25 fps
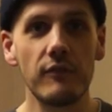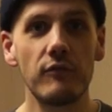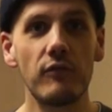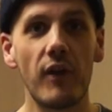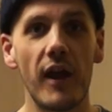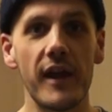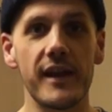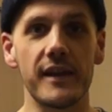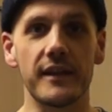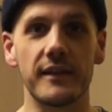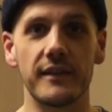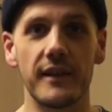
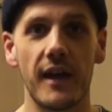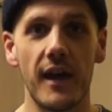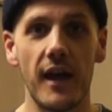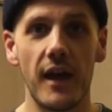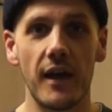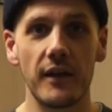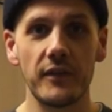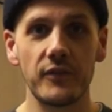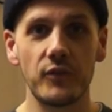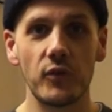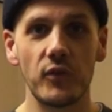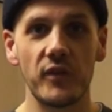right.
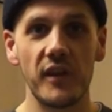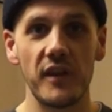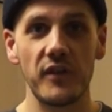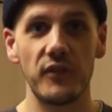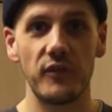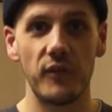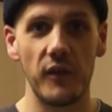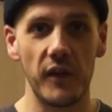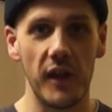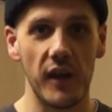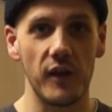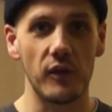So this
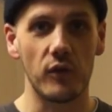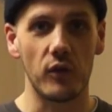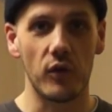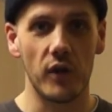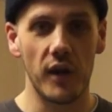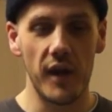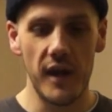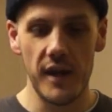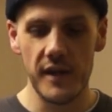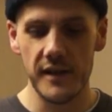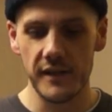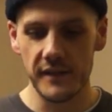video
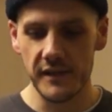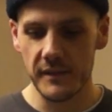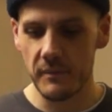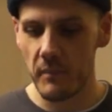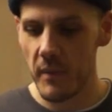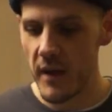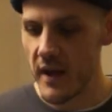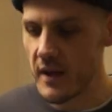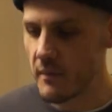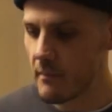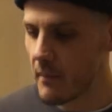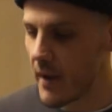is
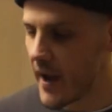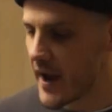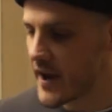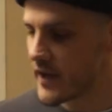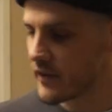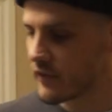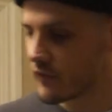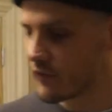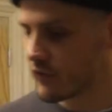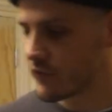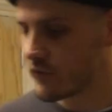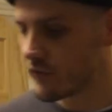being made
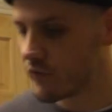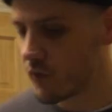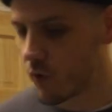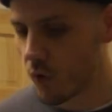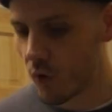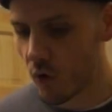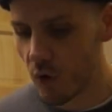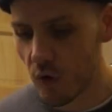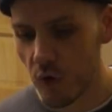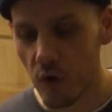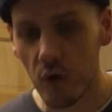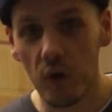
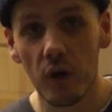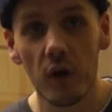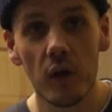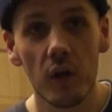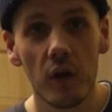for